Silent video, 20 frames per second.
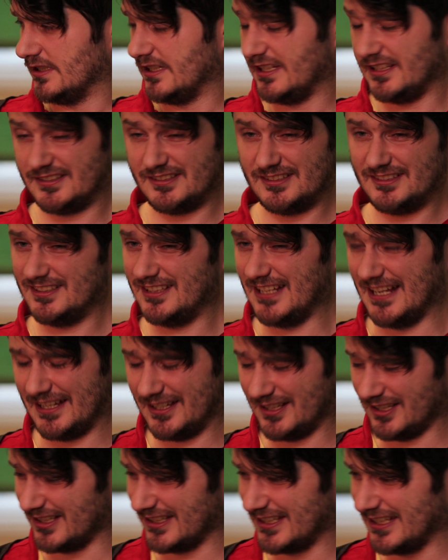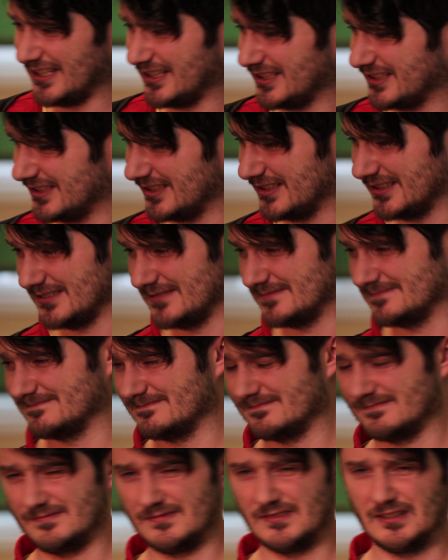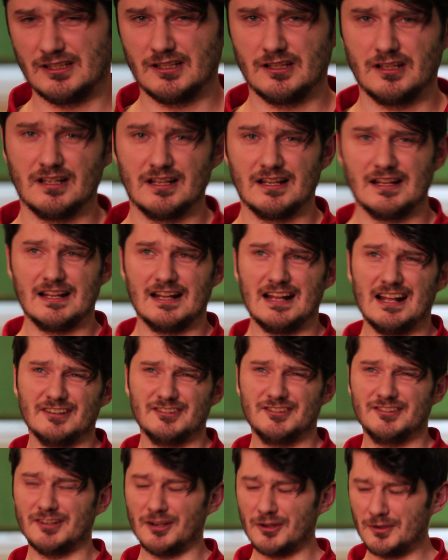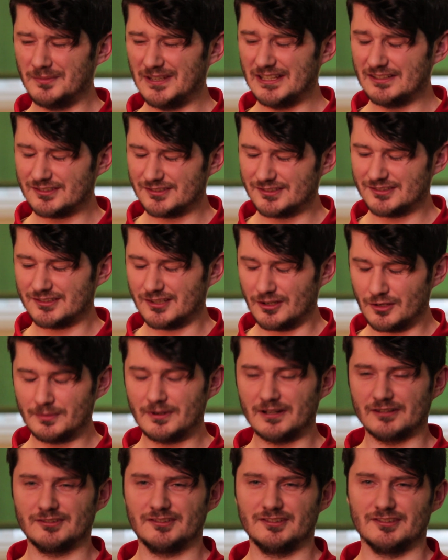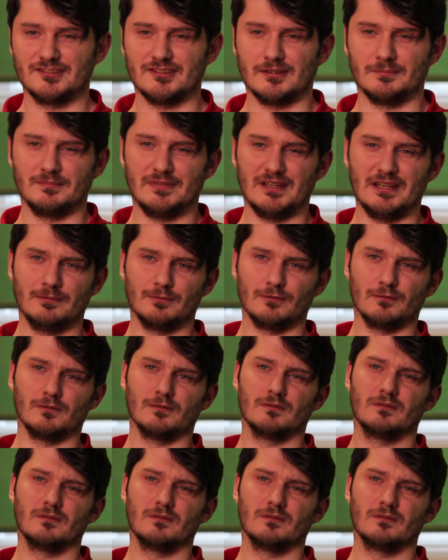It's sick, I guess. That show means so much to some people.